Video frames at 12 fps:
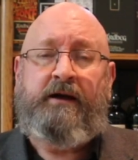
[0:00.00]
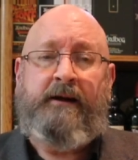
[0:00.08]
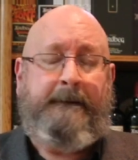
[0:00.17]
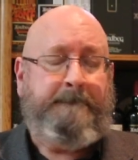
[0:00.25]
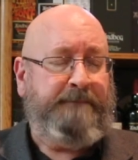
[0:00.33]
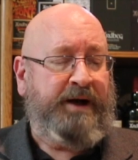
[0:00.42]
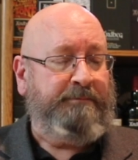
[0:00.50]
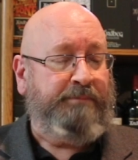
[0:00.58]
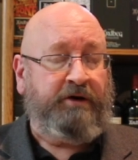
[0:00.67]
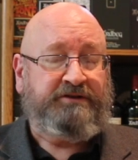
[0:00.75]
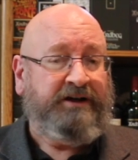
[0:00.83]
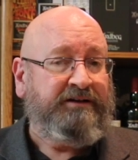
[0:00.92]
But
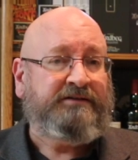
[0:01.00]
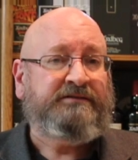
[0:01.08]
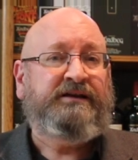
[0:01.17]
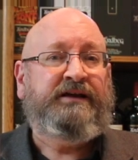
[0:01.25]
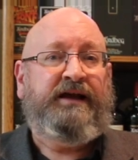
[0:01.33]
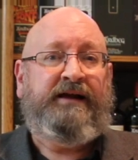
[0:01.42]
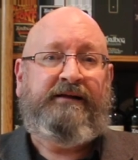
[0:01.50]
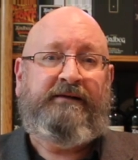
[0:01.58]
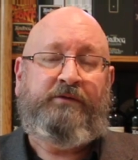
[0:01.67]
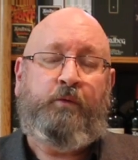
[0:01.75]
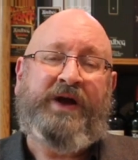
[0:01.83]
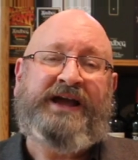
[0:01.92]
Barton,
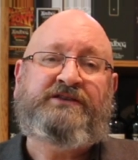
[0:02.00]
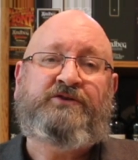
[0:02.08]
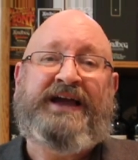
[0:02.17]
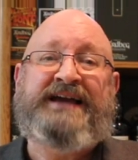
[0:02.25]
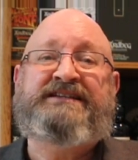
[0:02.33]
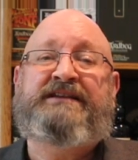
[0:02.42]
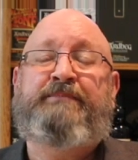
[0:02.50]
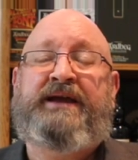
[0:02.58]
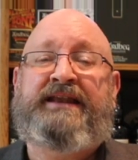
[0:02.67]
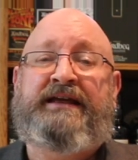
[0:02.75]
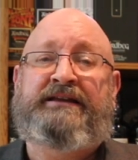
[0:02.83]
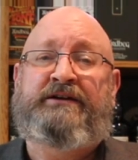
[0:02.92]
the wines are actually
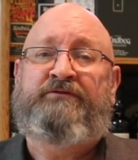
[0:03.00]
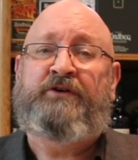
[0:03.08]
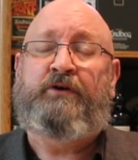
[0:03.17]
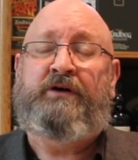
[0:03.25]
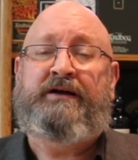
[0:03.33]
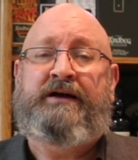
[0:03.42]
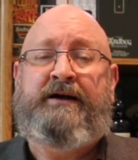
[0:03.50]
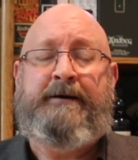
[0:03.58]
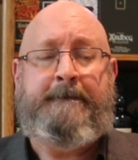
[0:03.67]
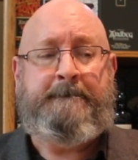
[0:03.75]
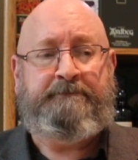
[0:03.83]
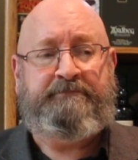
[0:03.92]
made at Leoville
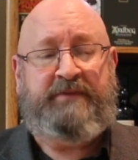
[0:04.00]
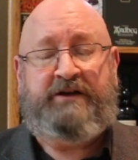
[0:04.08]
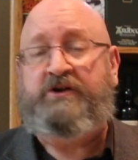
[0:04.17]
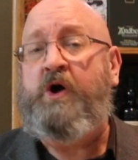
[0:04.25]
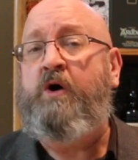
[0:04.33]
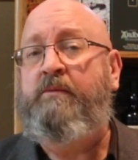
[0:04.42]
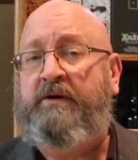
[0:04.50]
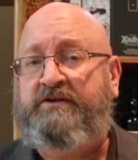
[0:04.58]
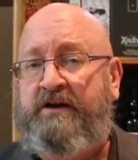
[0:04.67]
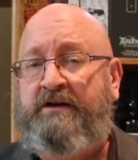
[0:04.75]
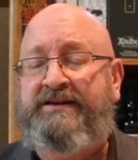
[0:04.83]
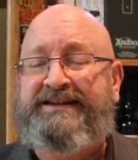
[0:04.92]
Langoa
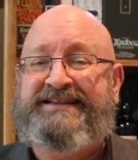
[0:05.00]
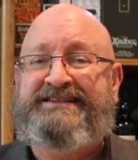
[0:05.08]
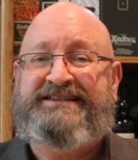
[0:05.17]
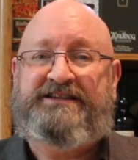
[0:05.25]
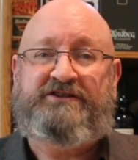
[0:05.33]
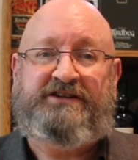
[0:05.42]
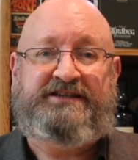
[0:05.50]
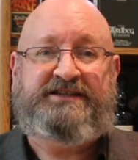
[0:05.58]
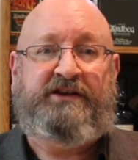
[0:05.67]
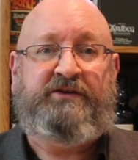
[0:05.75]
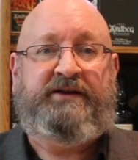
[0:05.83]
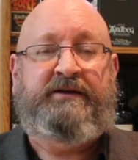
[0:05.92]
Barton, its sister
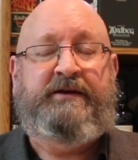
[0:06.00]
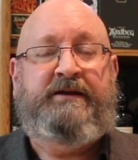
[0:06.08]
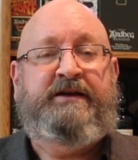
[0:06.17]
distillery.